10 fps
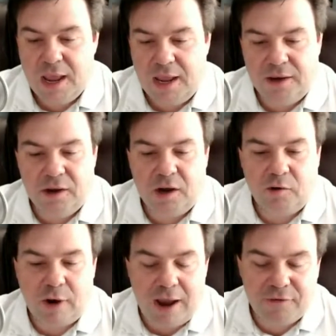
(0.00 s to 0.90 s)
and
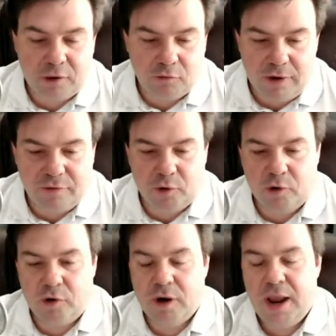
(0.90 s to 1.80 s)
Graphic
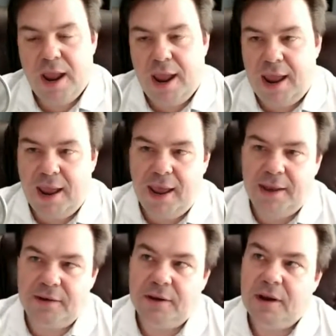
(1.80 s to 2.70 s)
River
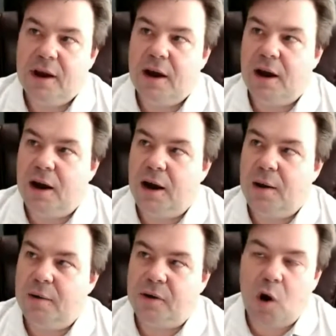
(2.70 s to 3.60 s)
and
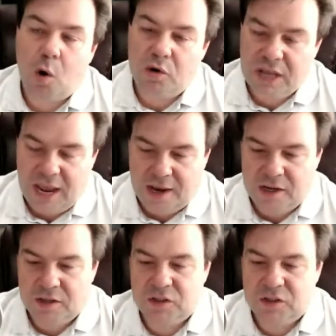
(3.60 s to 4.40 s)
Code Canyon.